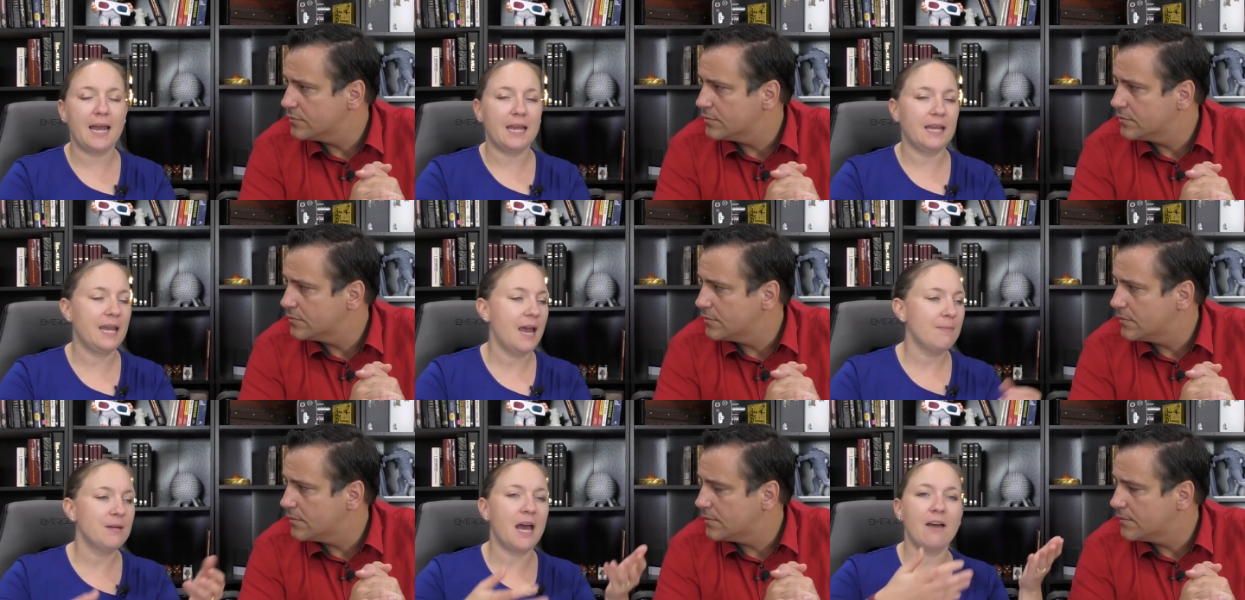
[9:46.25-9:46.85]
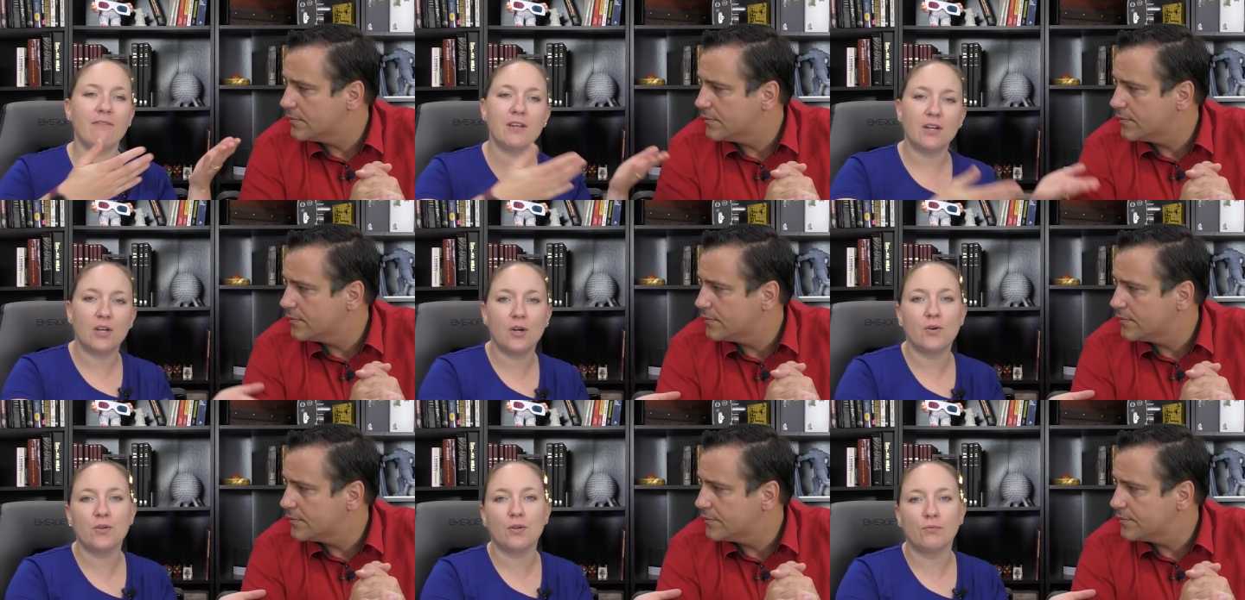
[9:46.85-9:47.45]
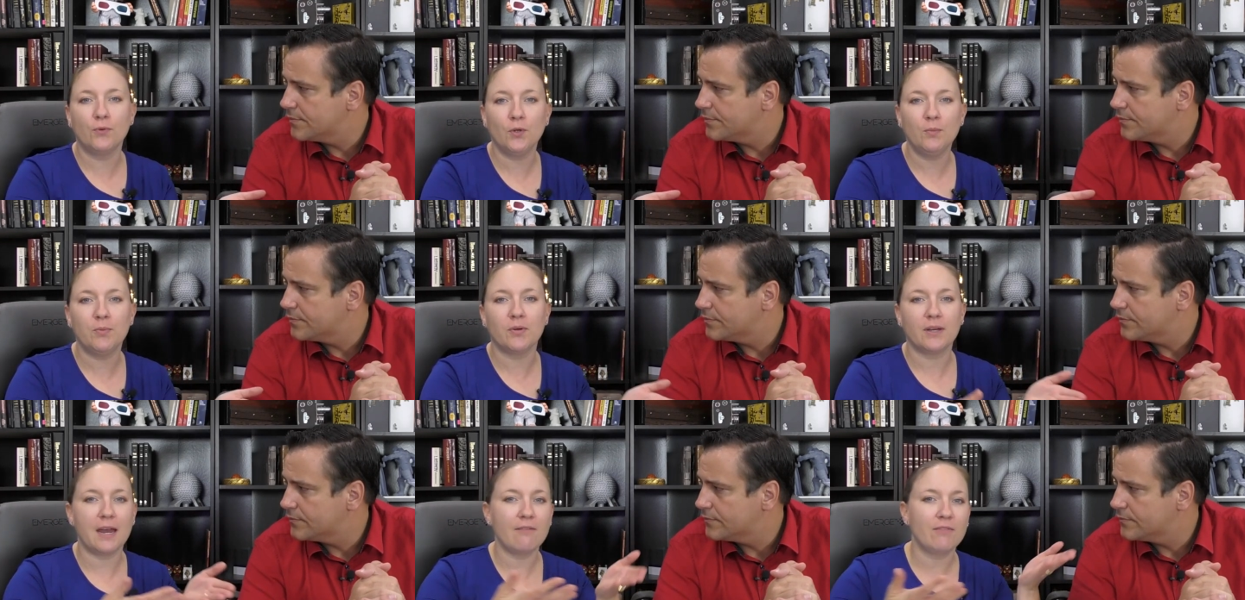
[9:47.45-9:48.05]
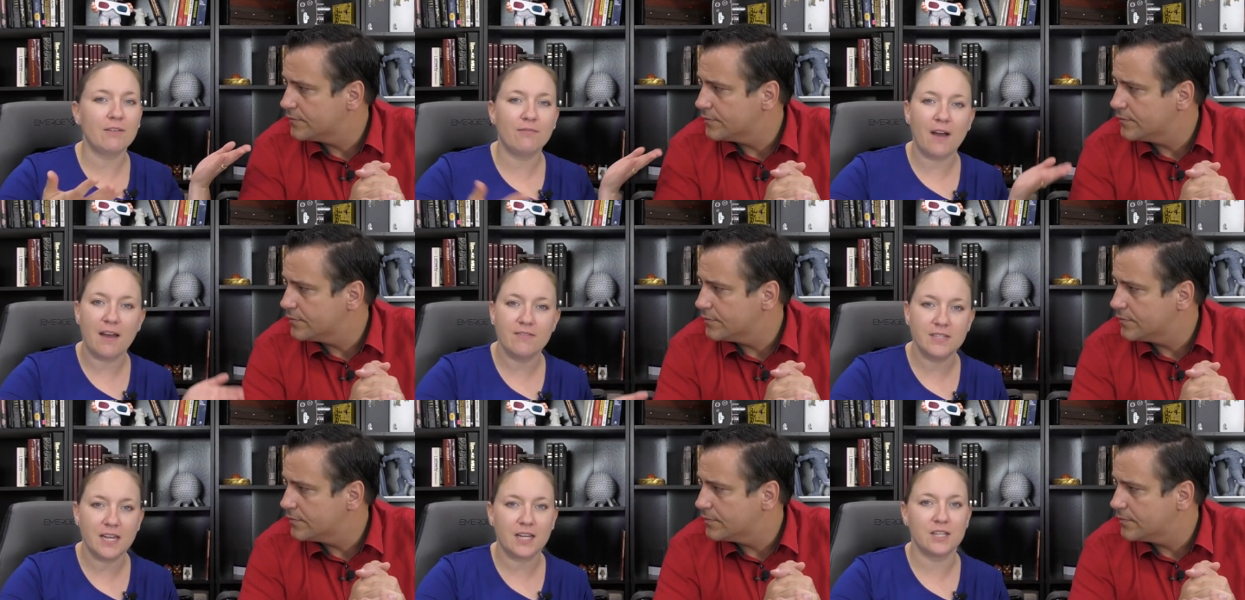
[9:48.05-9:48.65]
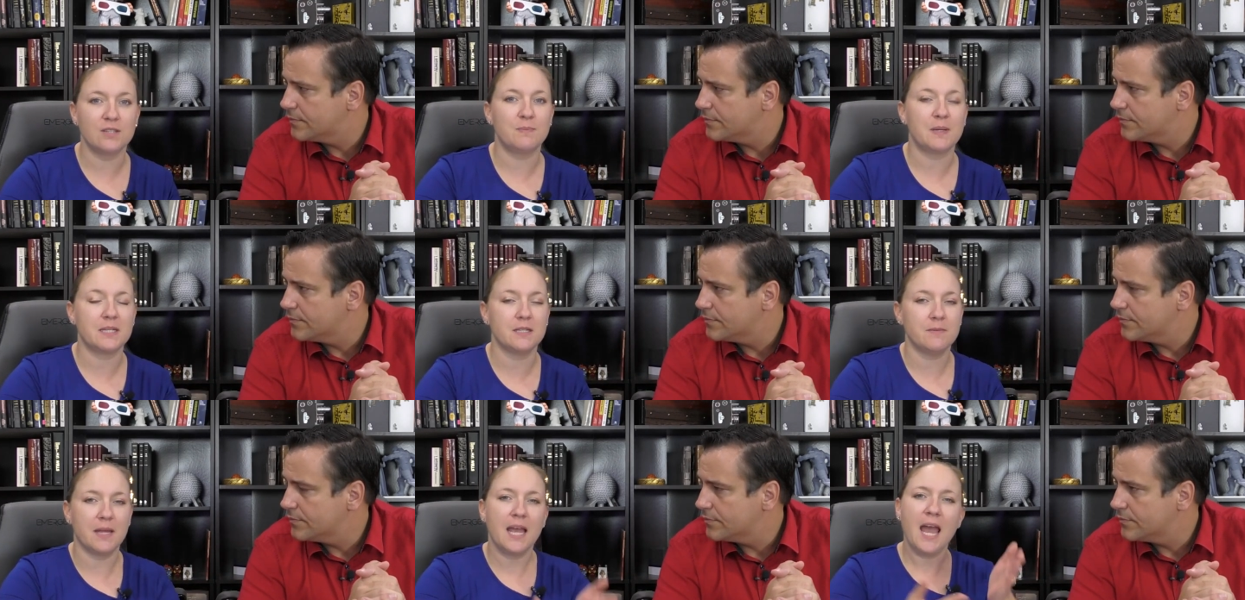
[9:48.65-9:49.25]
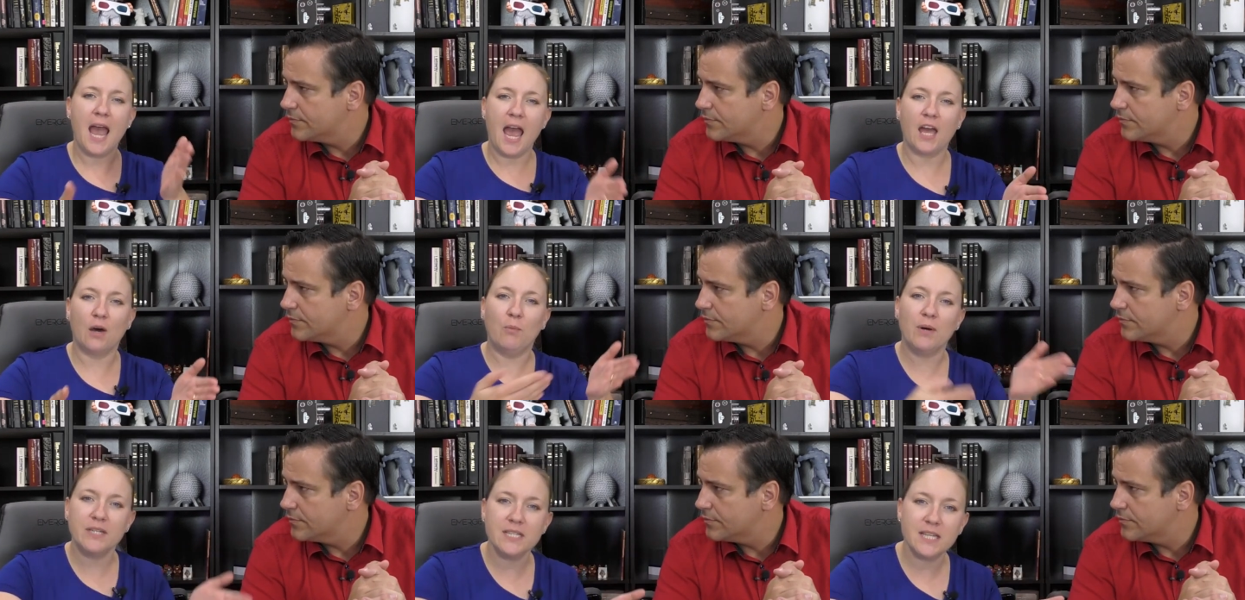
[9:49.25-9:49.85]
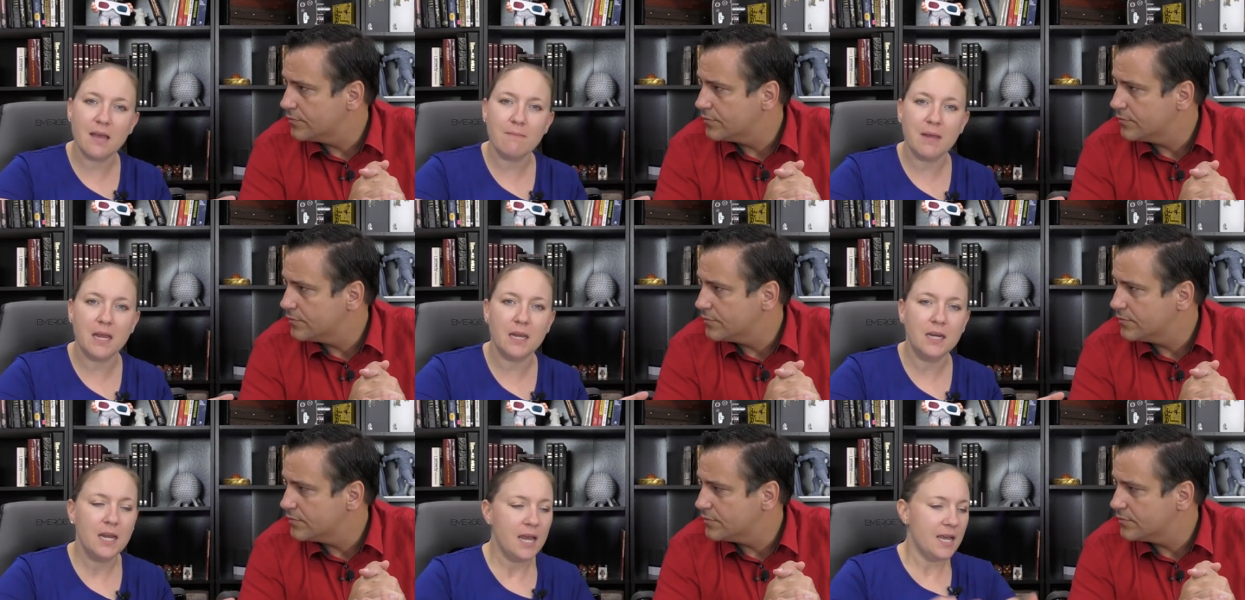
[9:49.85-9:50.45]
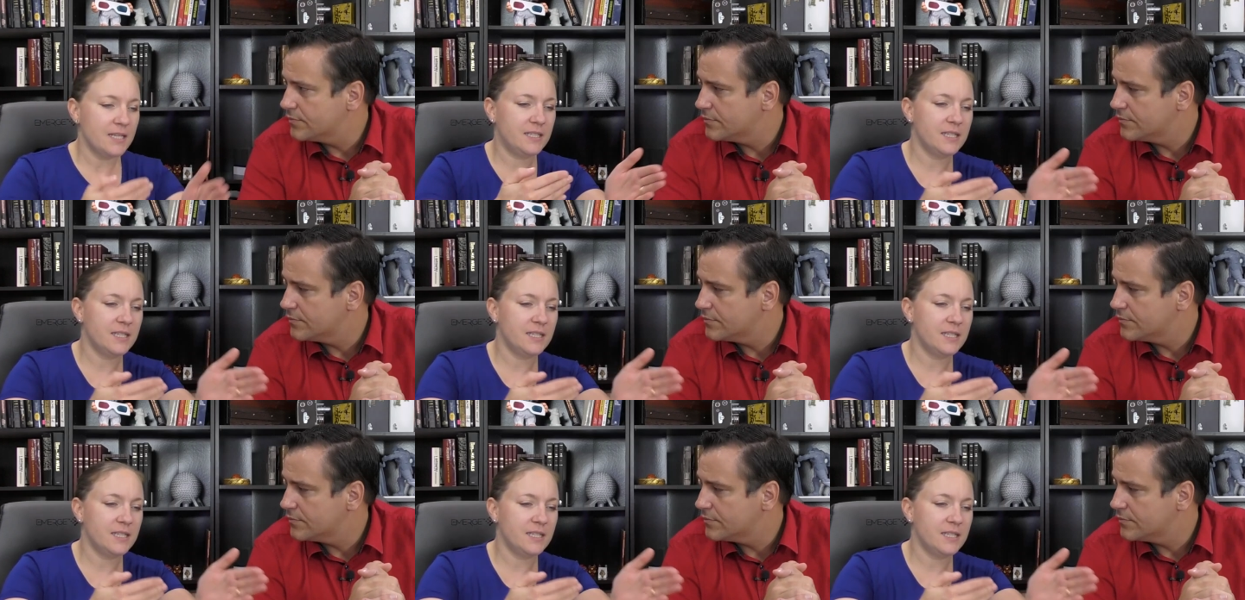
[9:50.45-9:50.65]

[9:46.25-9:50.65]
Speaker 1: I kept having to go to the rule book every five seconds because I'm like, hang on, what does that mean?